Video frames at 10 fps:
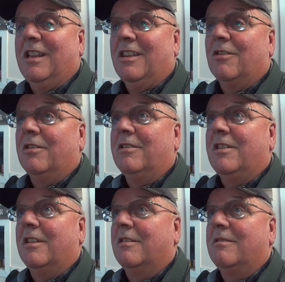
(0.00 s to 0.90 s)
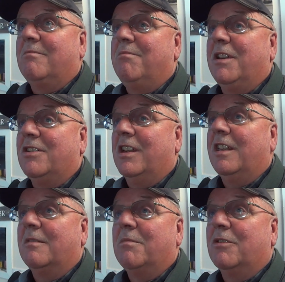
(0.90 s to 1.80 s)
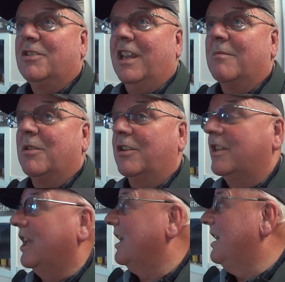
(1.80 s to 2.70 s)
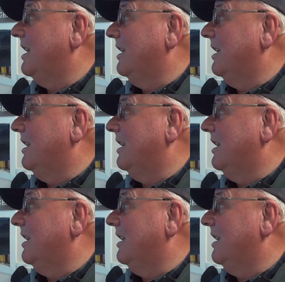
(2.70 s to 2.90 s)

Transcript: you know, basically it'd take about a day.